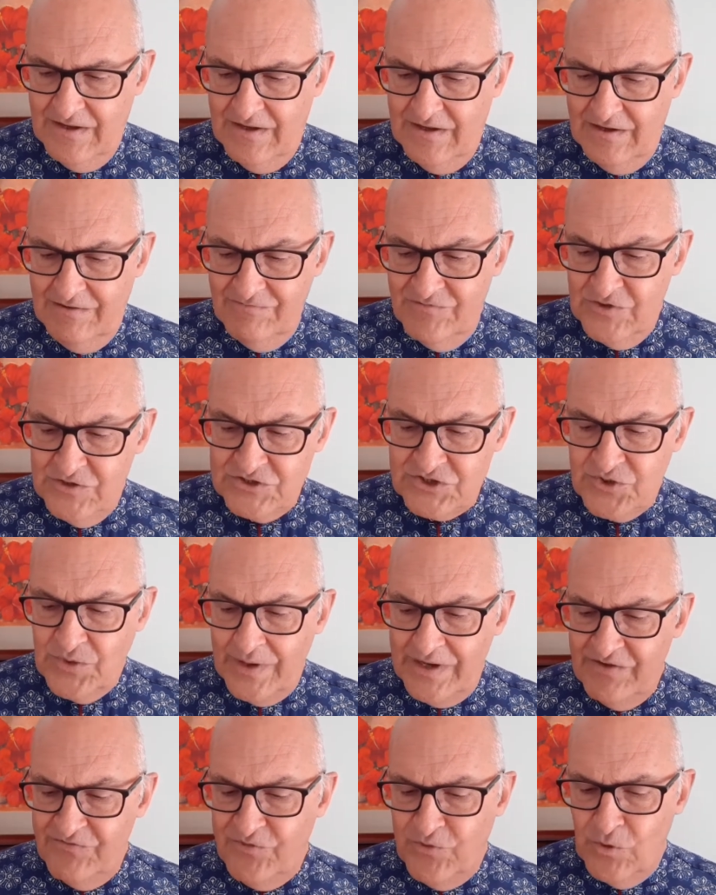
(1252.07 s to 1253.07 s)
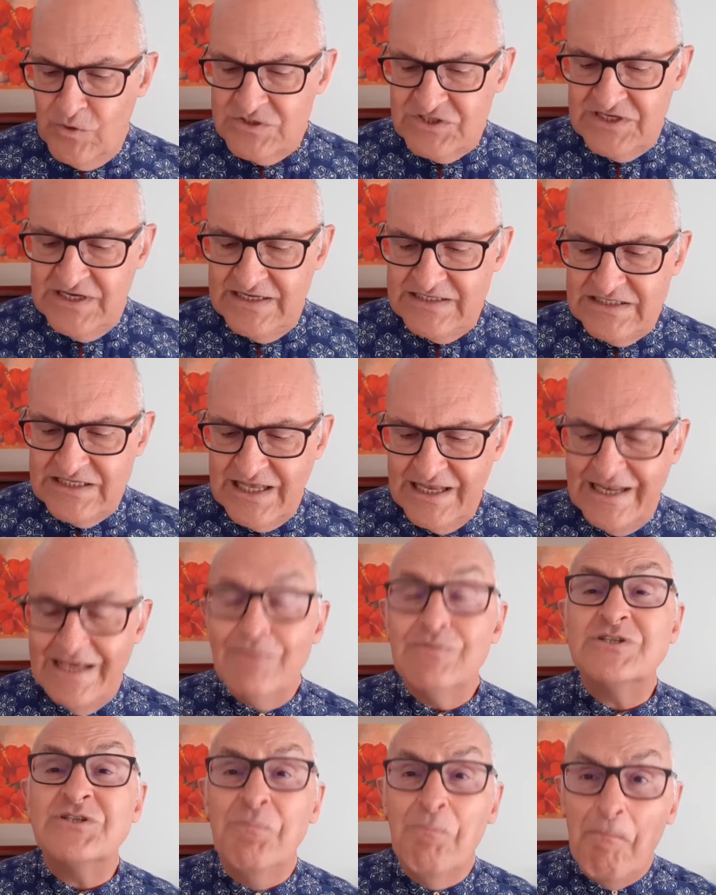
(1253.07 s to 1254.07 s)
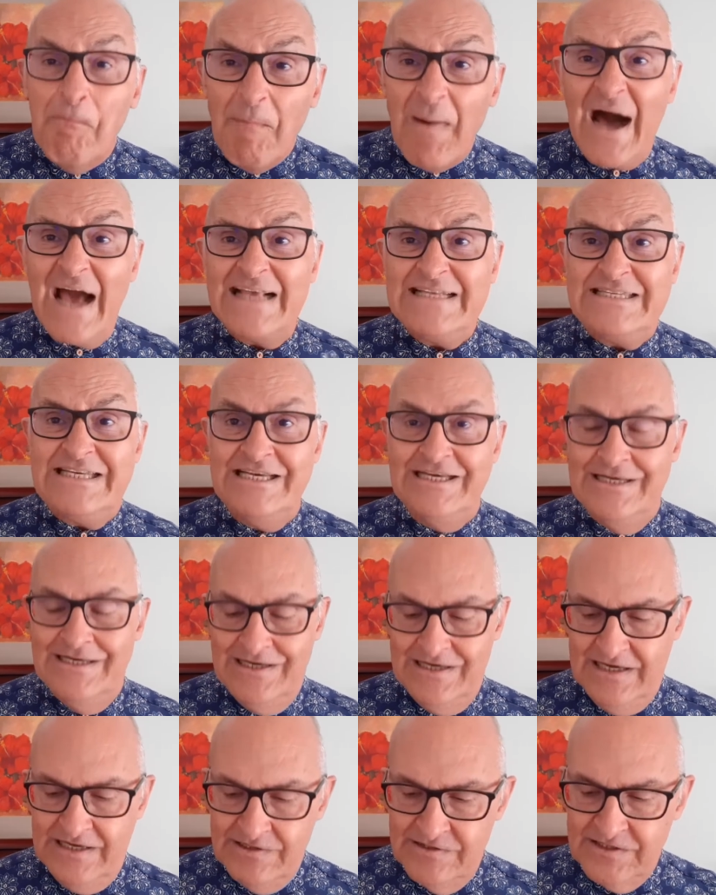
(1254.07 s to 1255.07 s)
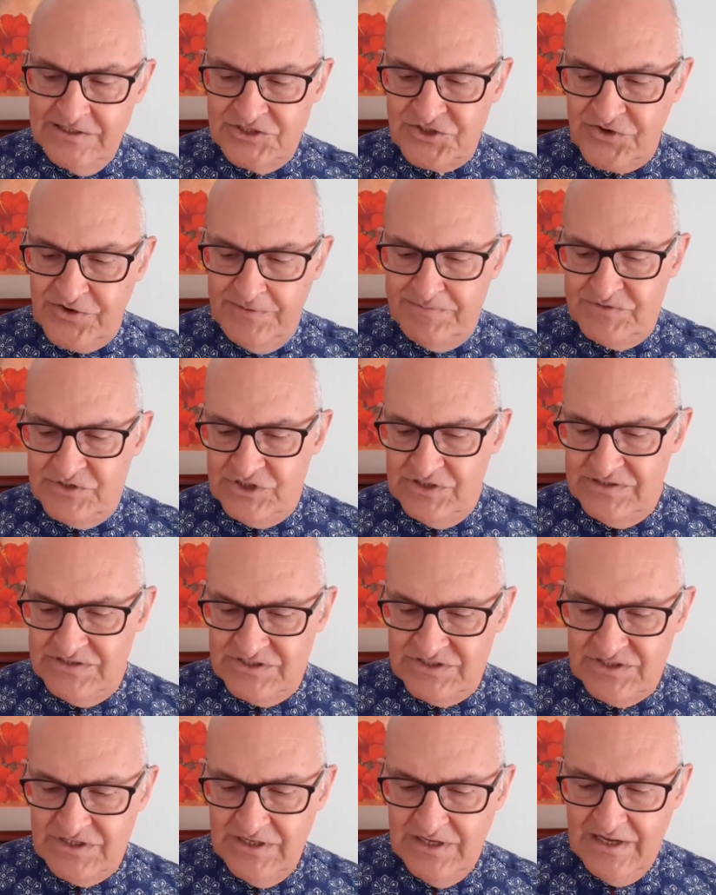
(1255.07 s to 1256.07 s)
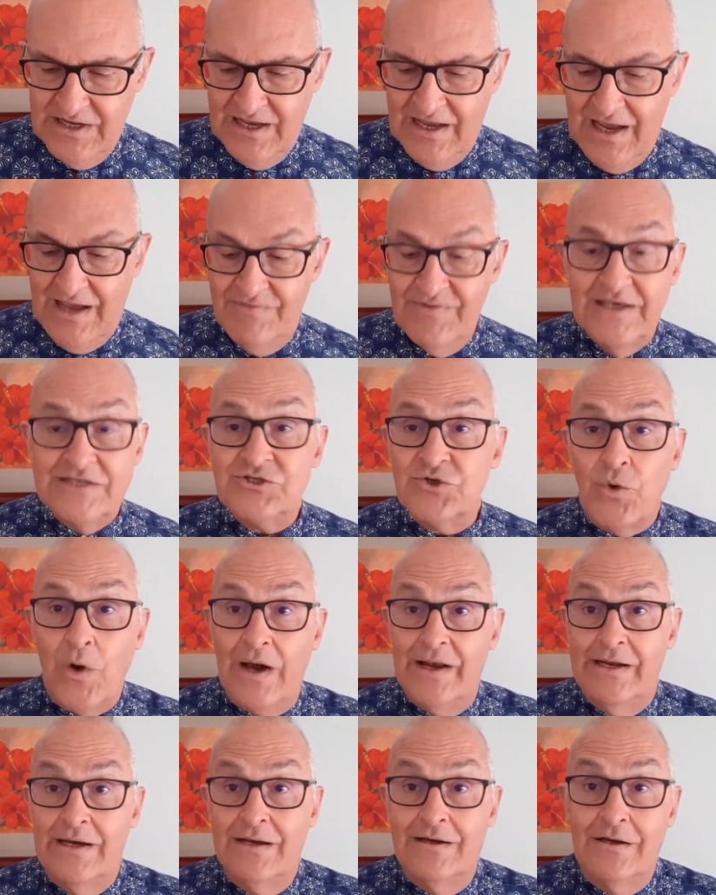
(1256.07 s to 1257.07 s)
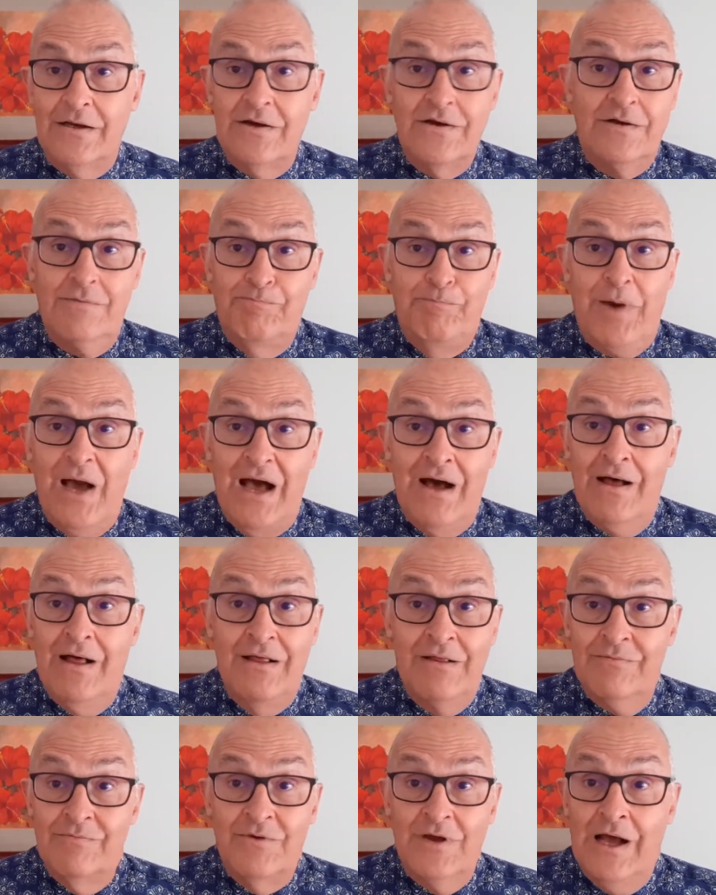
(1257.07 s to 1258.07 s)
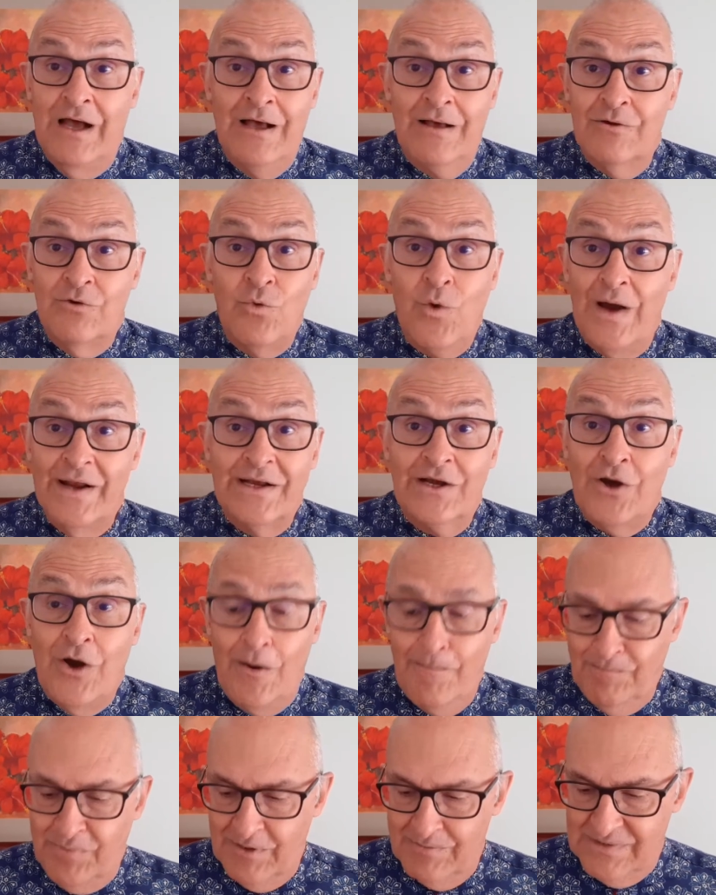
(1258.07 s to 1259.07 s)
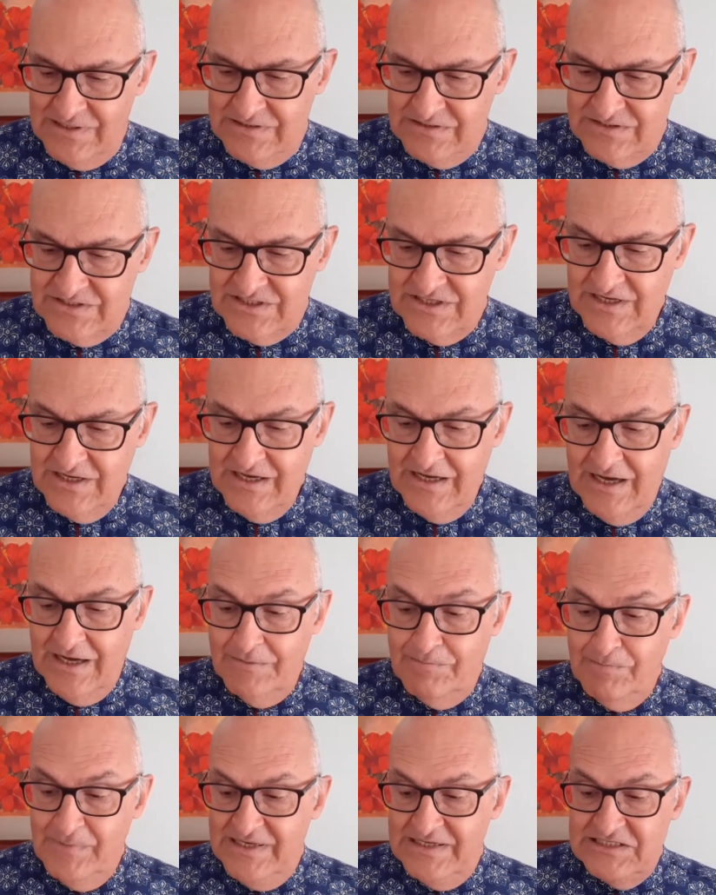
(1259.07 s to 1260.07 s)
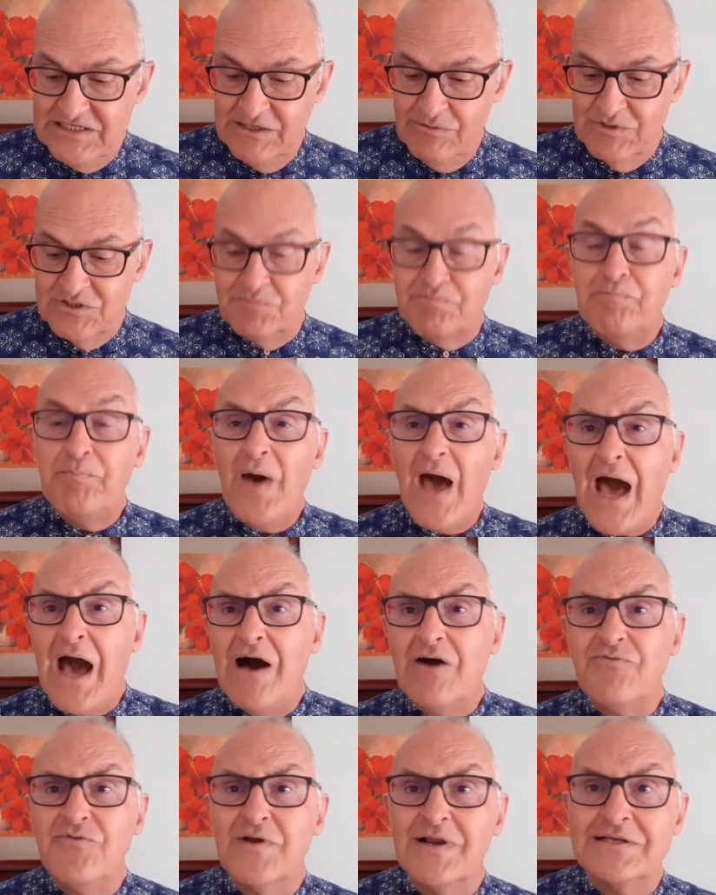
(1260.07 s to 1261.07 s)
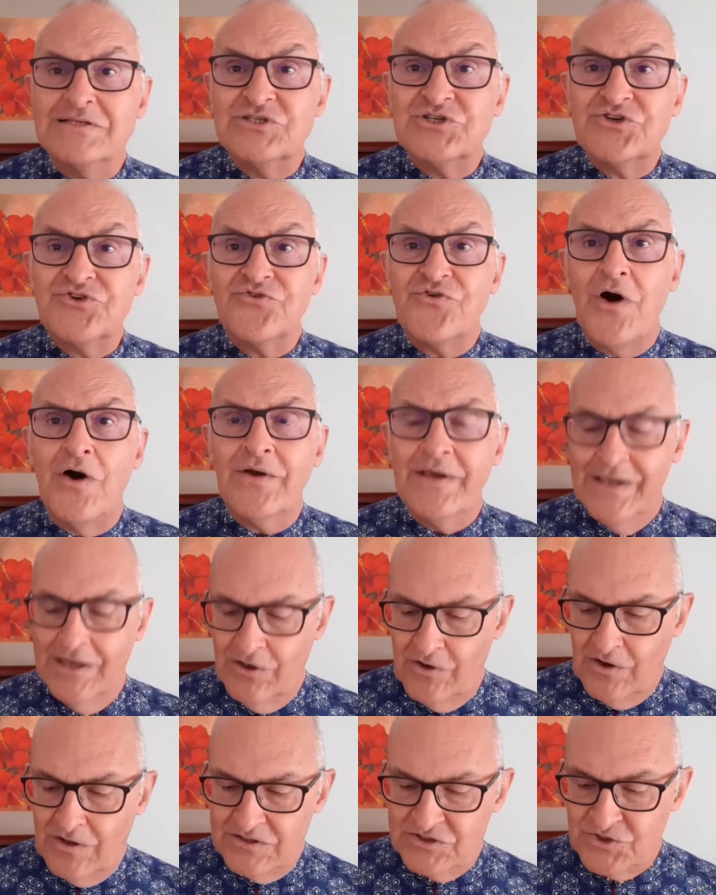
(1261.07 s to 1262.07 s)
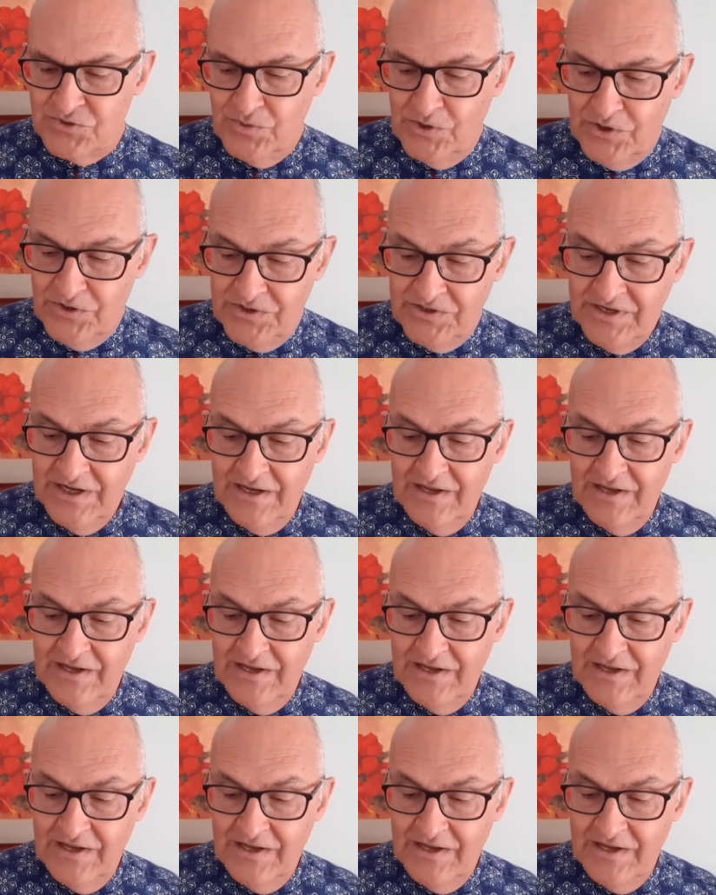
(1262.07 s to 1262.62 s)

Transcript: Verse 24 says that he was mighty in the scriptures, and that's quite a compliment. It means he was powerful and strong in God's word.